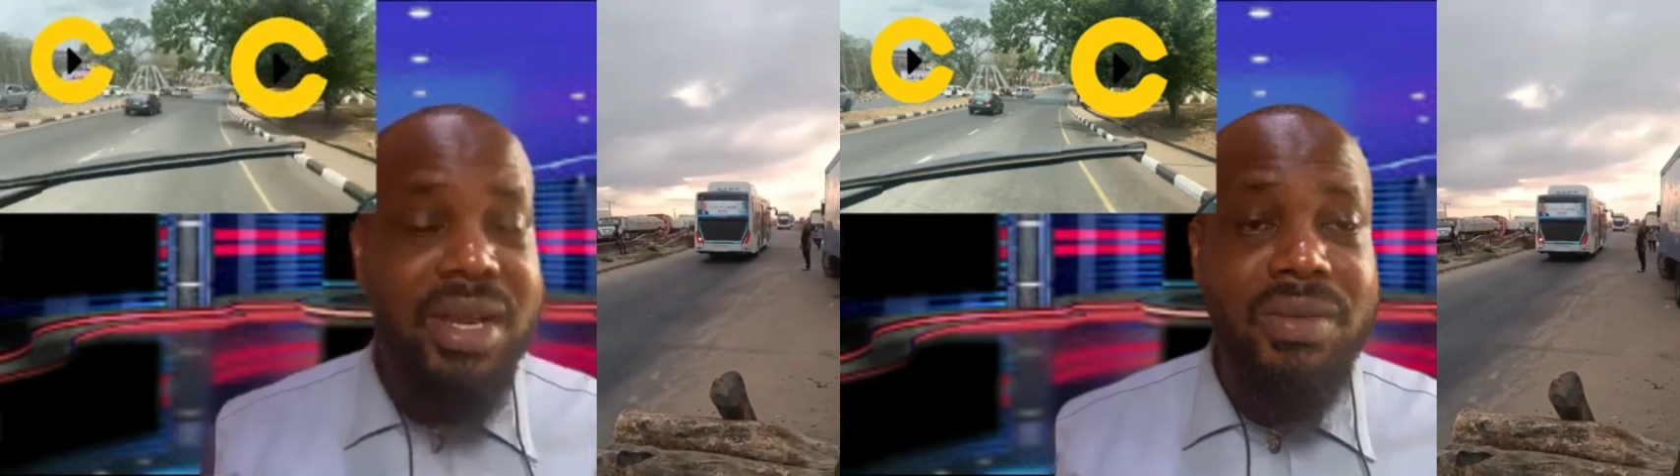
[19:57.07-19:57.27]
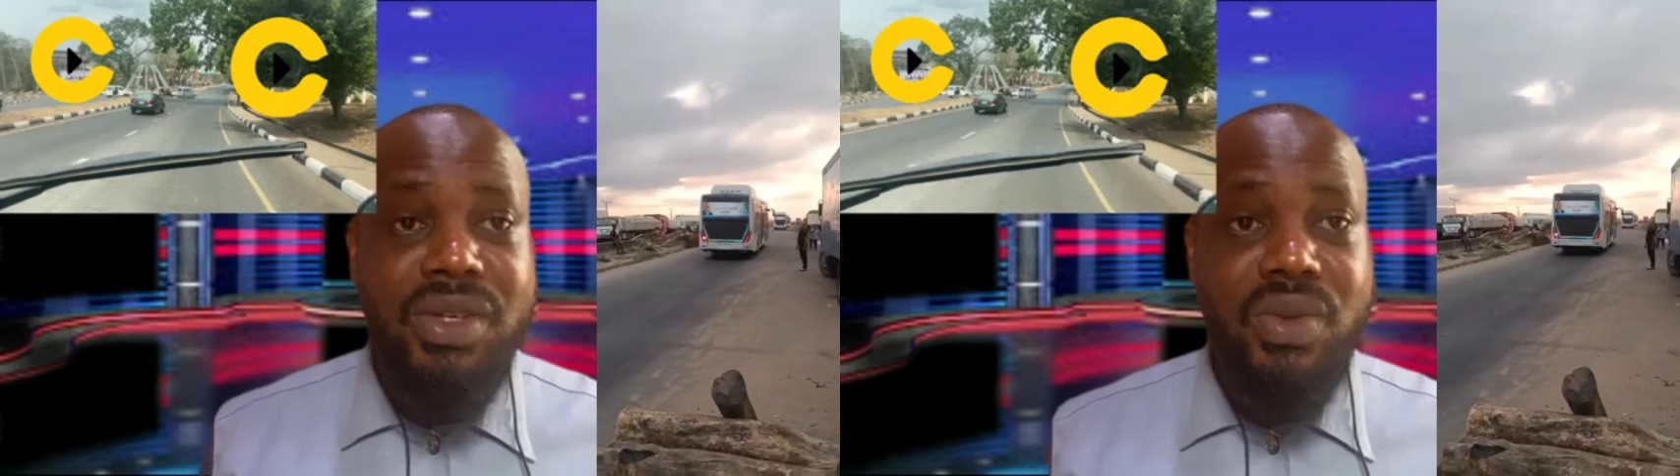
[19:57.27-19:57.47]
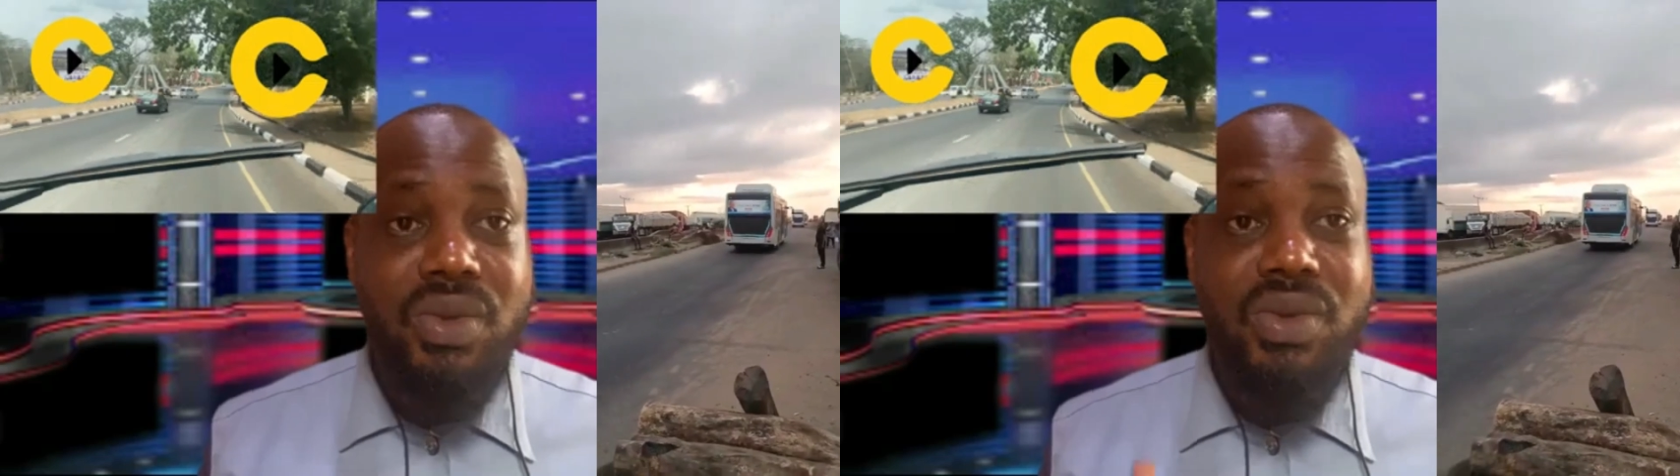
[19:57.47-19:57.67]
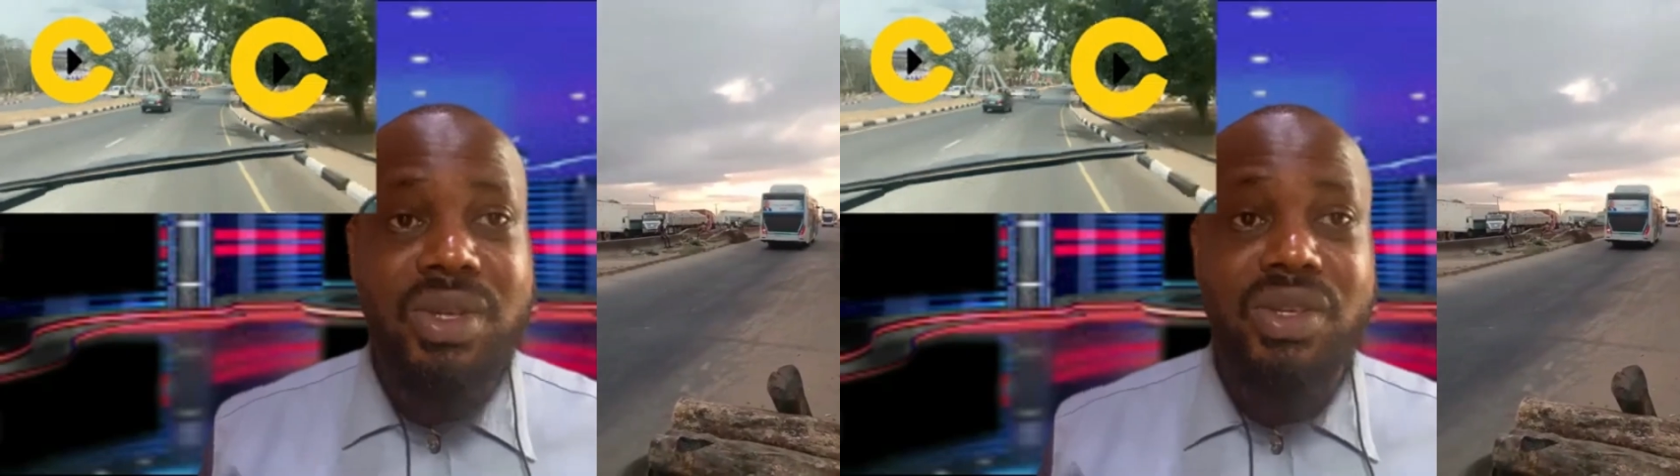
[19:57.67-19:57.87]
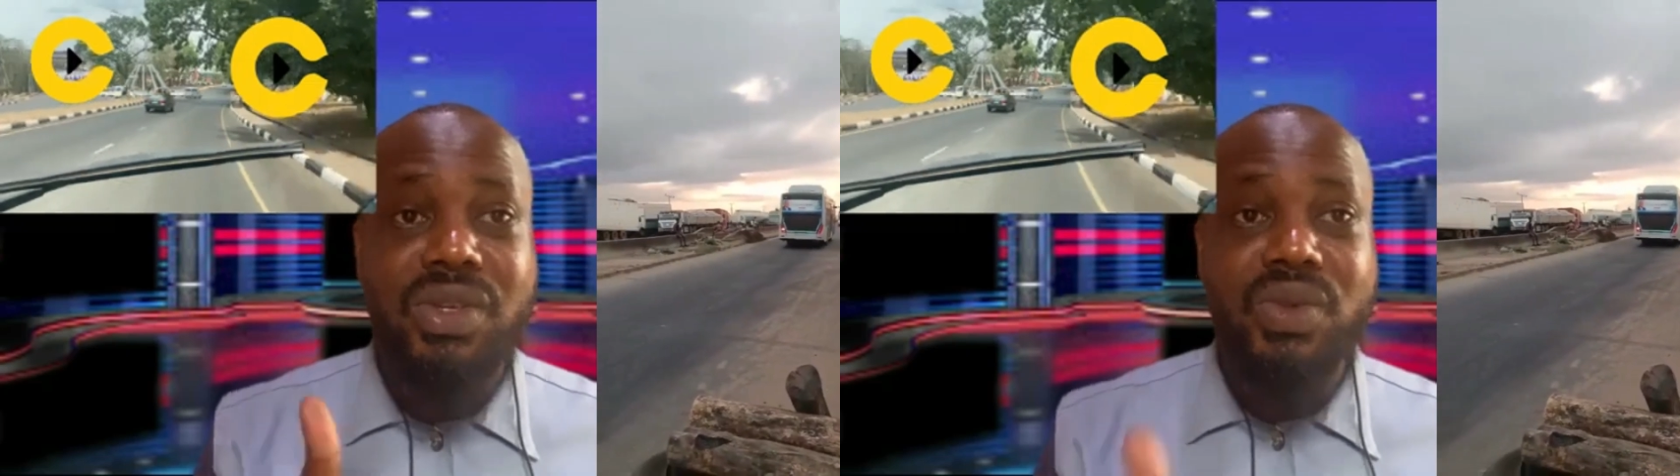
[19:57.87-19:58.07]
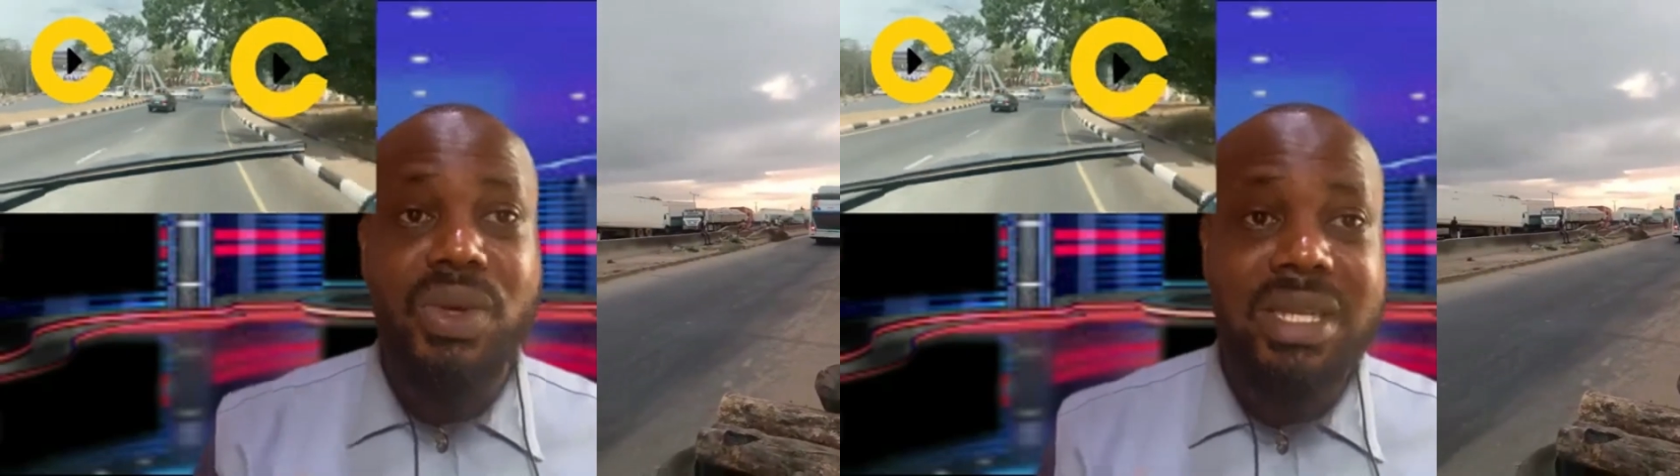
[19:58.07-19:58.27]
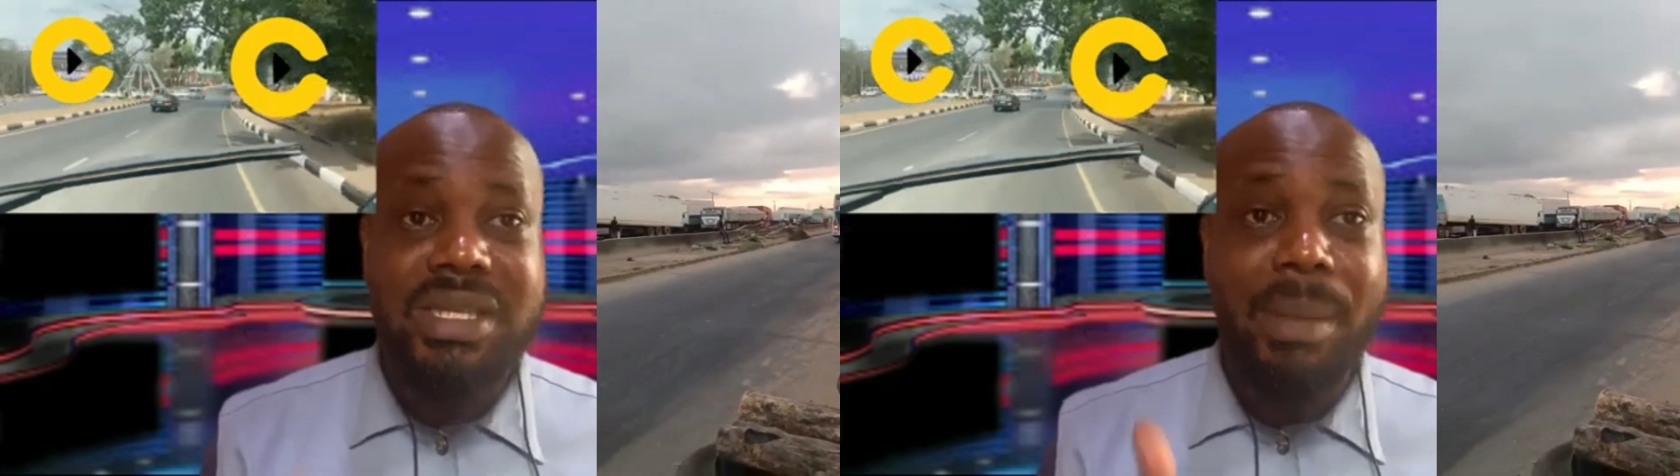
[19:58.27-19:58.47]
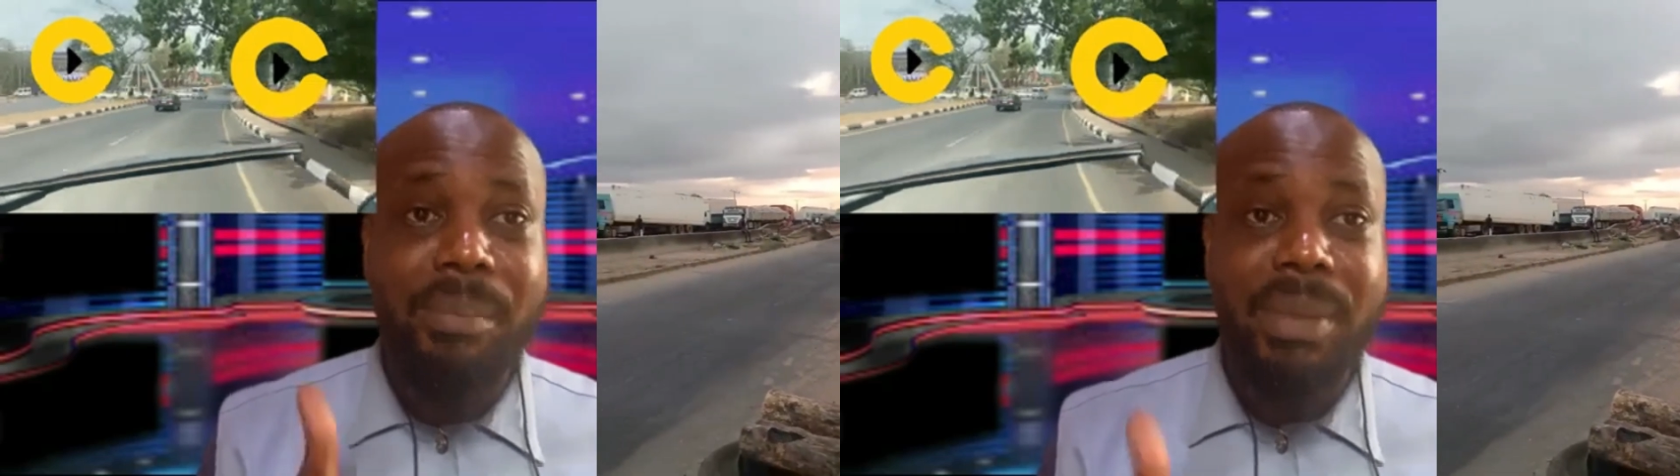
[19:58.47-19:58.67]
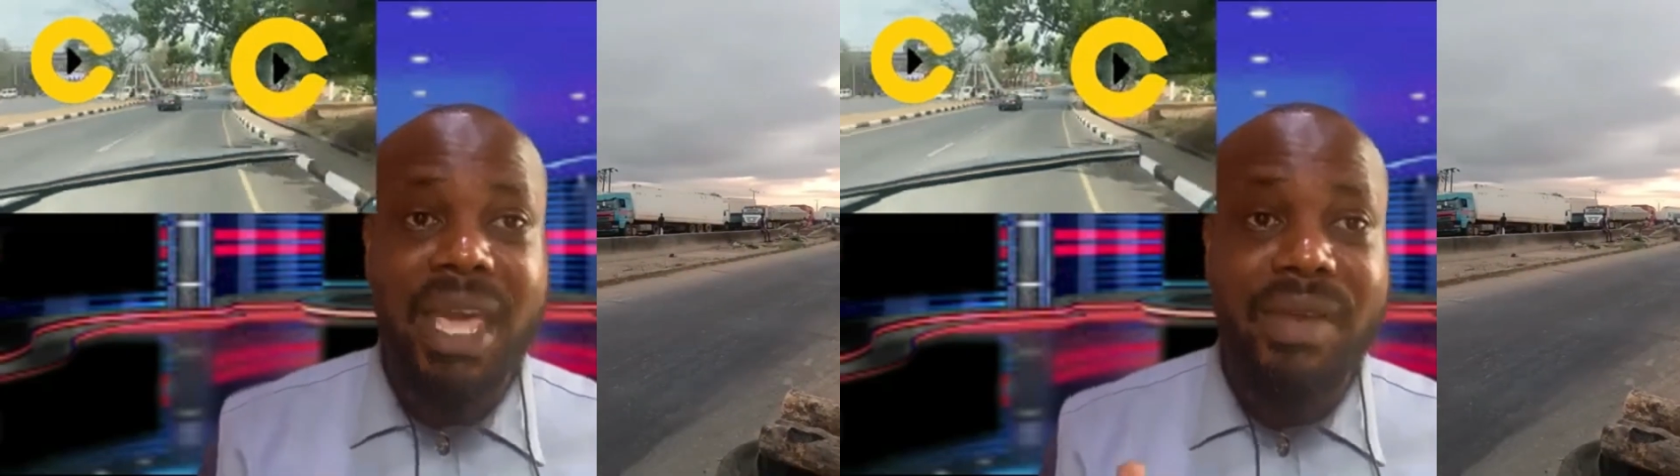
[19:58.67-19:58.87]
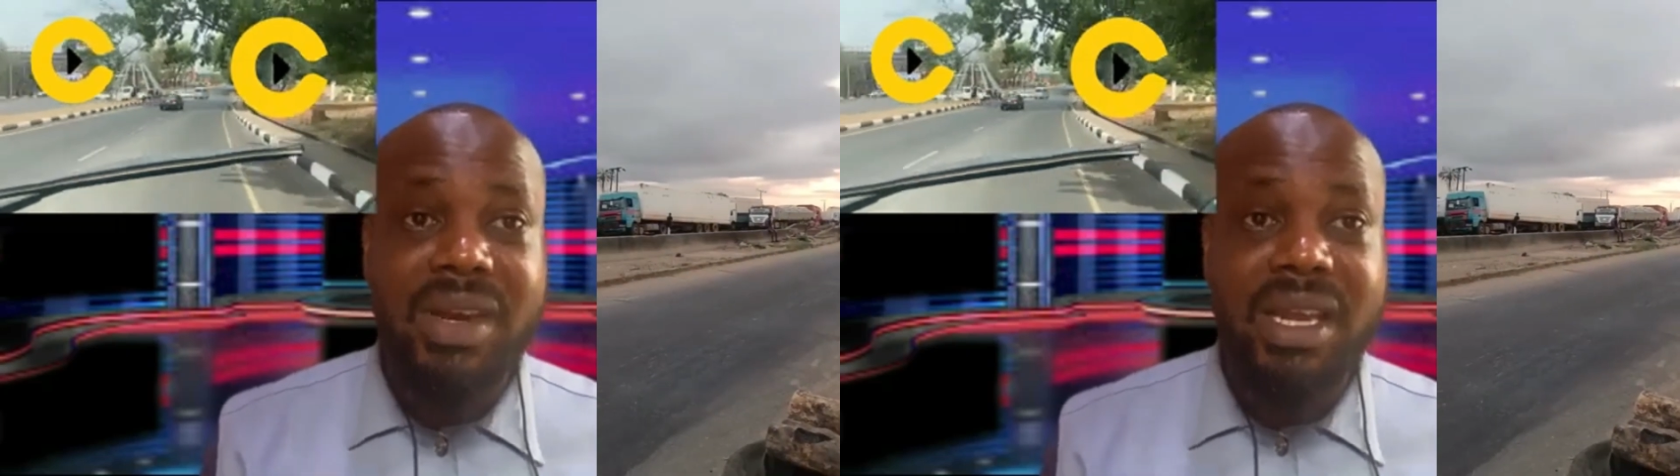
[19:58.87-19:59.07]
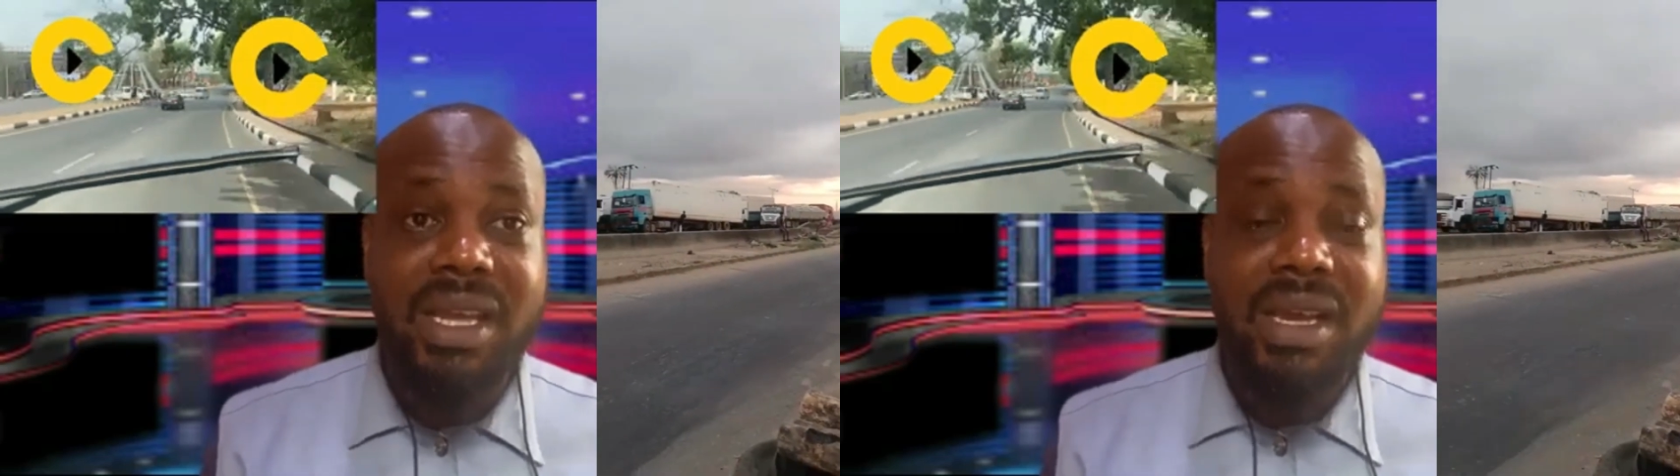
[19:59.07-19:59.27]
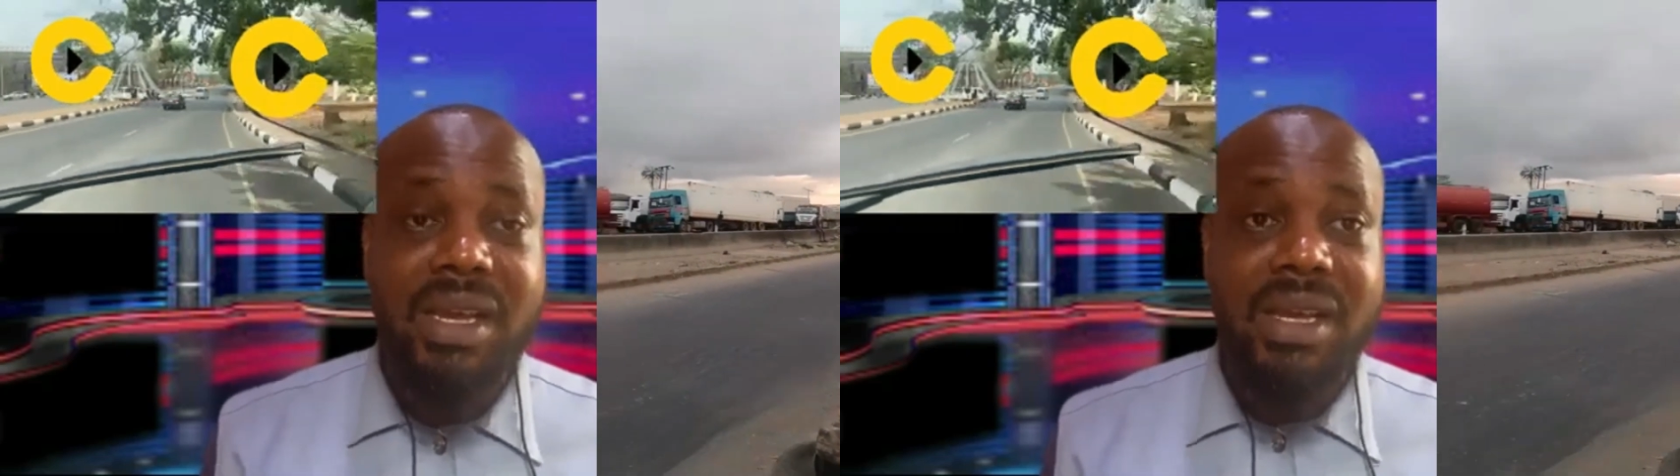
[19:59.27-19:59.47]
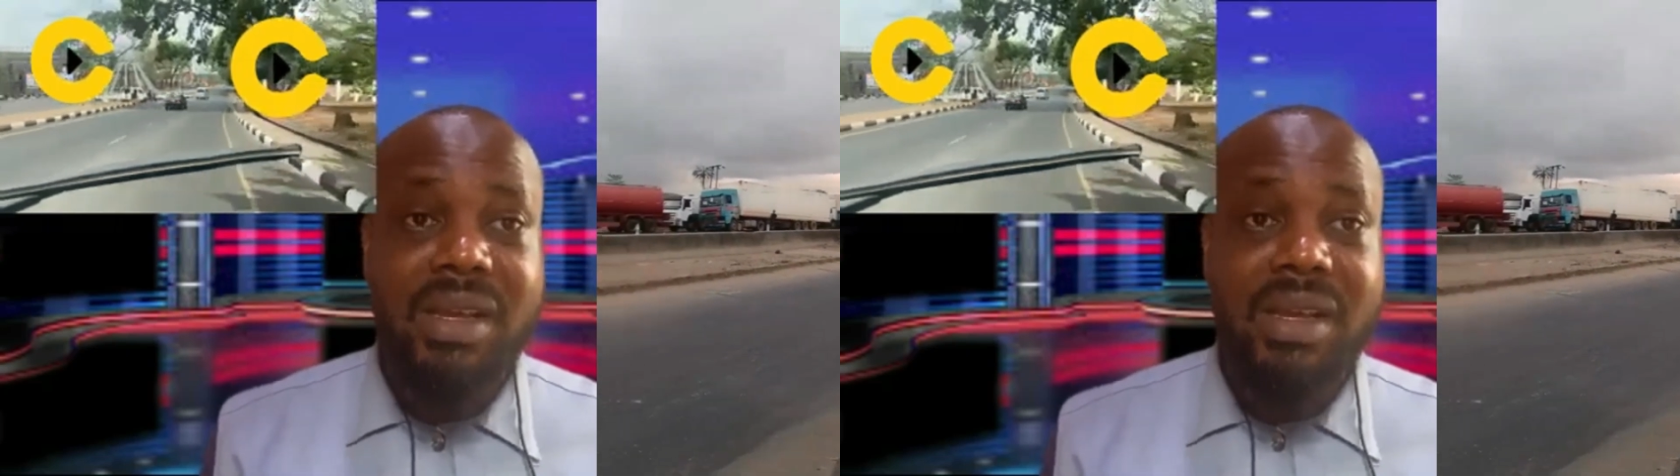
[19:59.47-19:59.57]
Secondary school students, the students that pay heavily